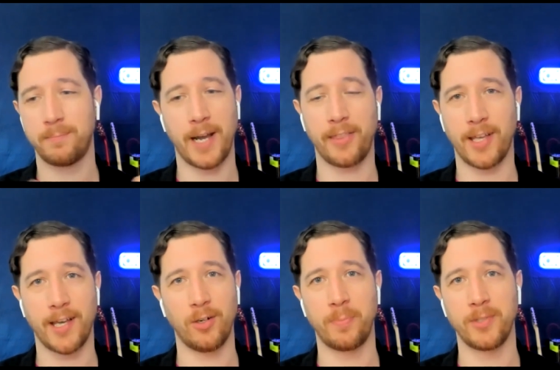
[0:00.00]

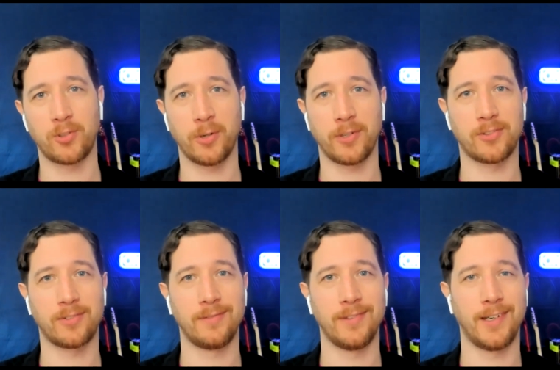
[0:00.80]
Python open
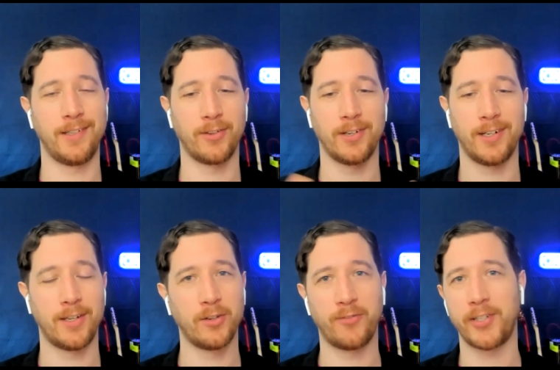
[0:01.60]
source,
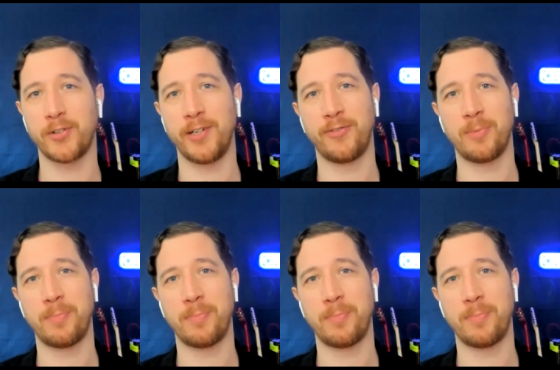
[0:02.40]
another victory